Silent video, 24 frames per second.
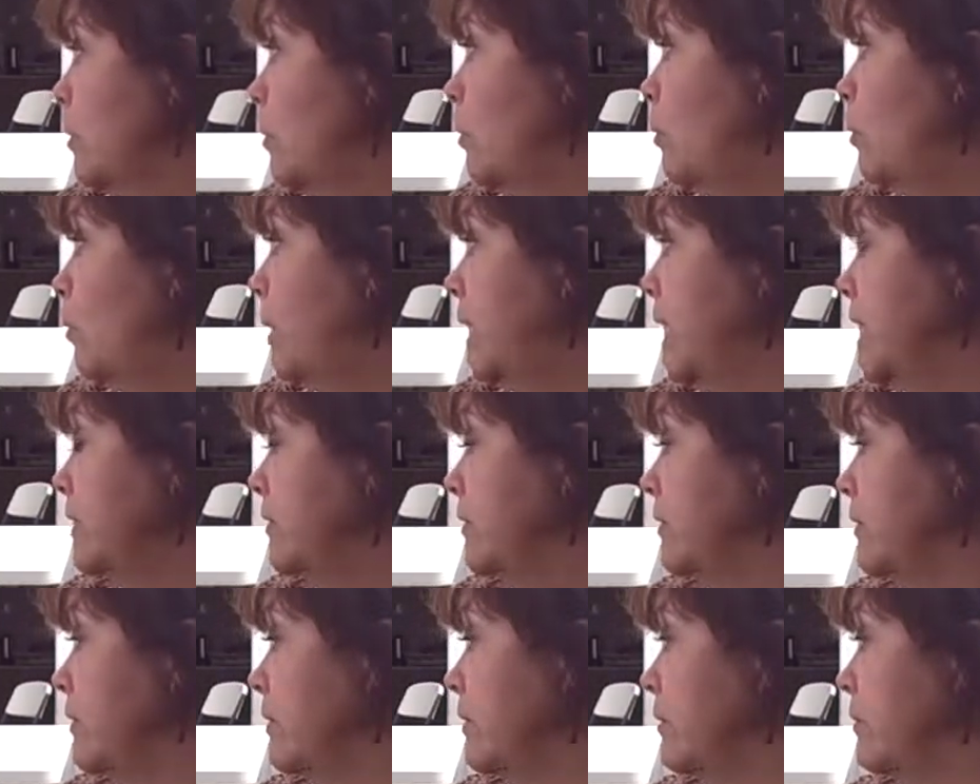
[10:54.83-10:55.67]
When
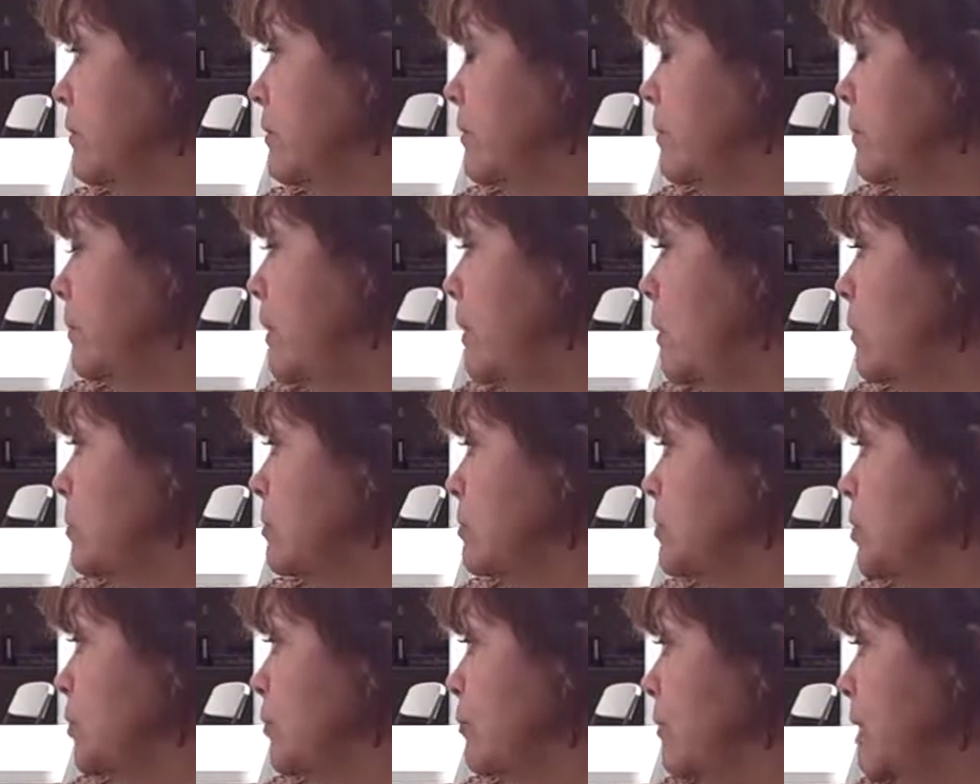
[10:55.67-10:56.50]
the
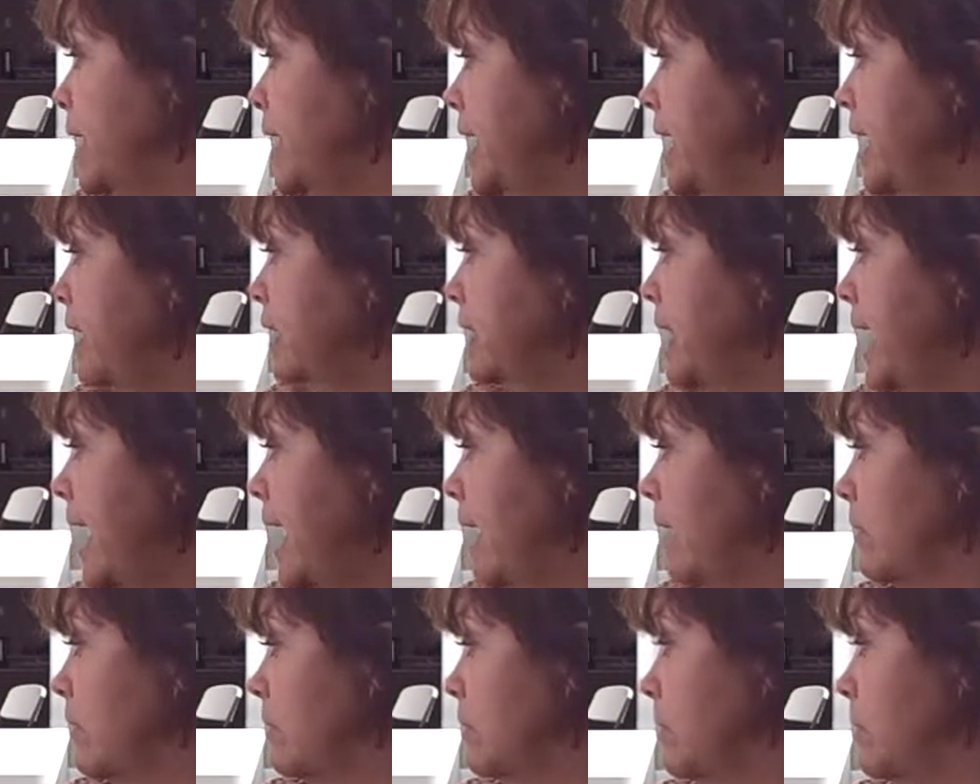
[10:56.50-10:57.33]
poems are read out
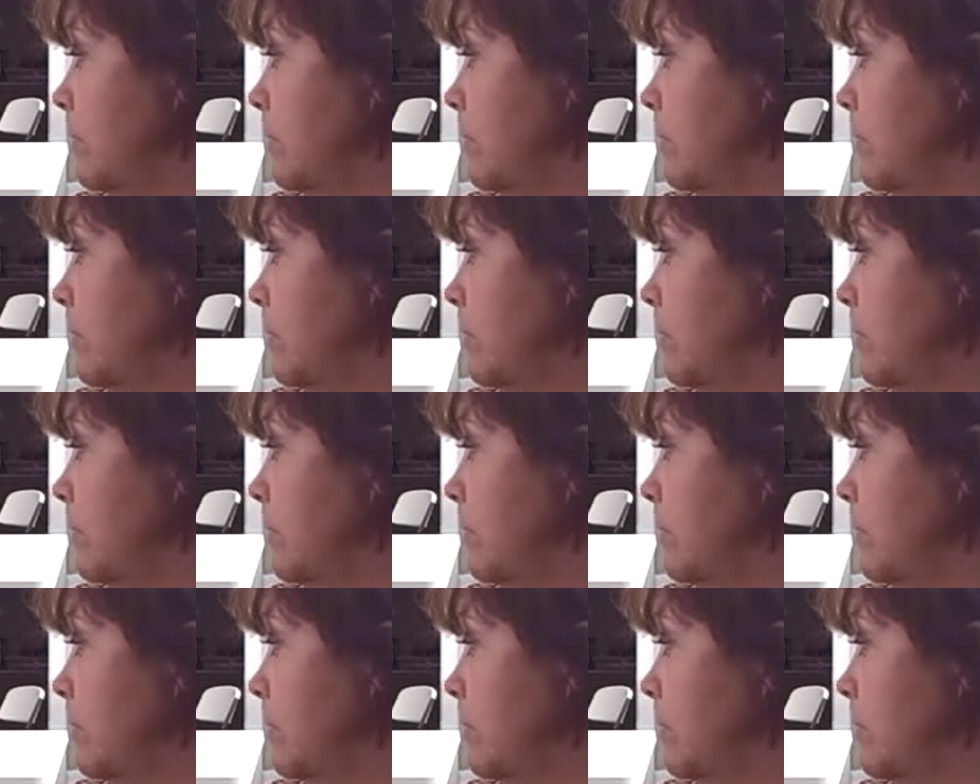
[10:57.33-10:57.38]
loud,